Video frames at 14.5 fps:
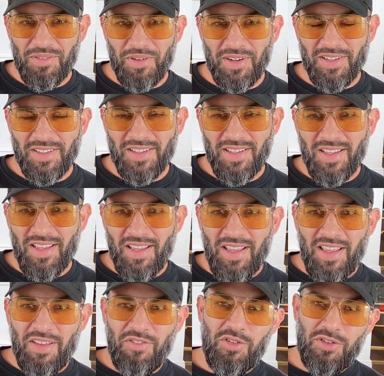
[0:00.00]
right?
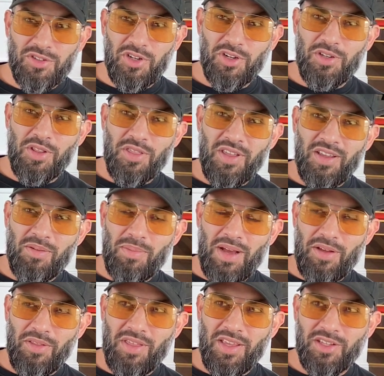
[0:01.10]
If you start to think
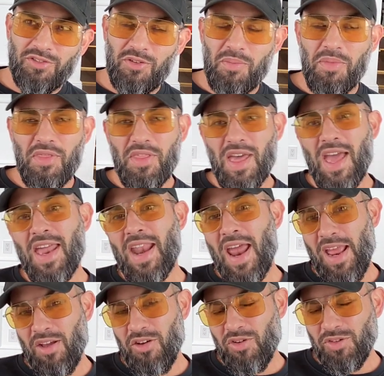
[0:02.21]
about things from that
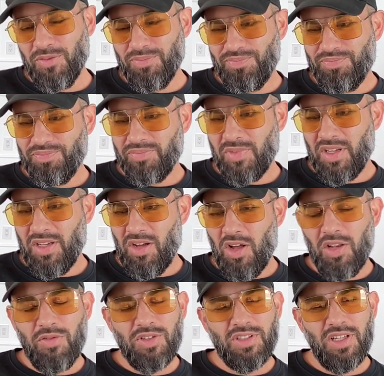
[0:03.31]
angle,
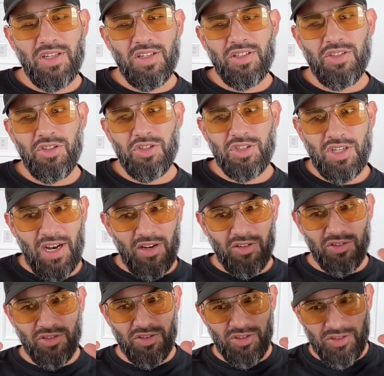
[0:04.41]
all of a sudden your
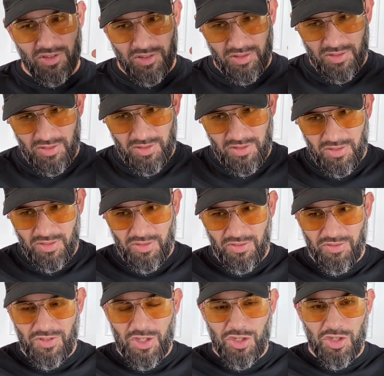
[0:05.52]
child's
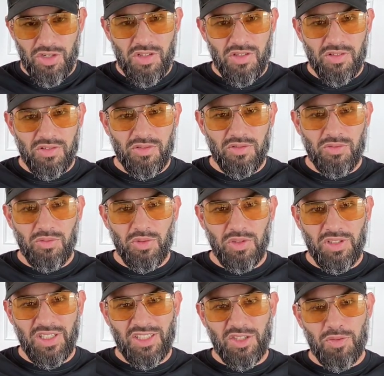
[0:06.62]
vision will
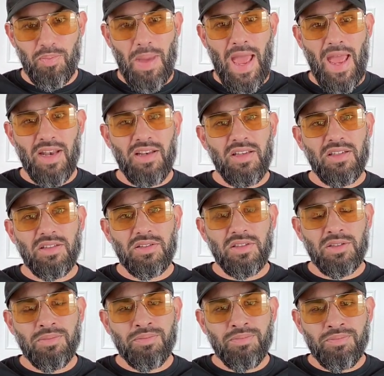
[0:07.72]
expand
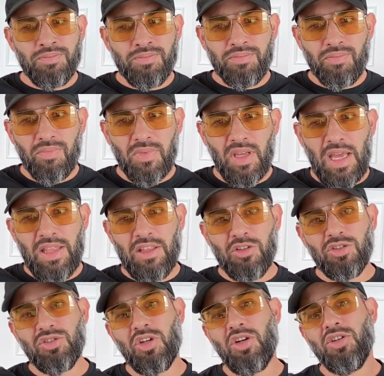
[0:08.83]
and they'll
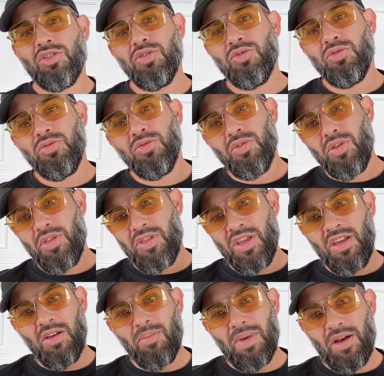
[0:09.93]
start to
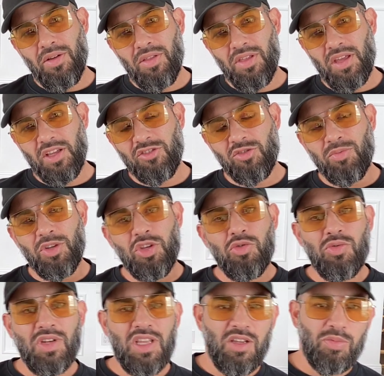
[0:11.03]
think about things from a
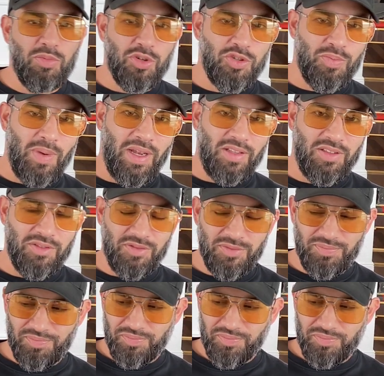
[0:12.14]
unique perspective.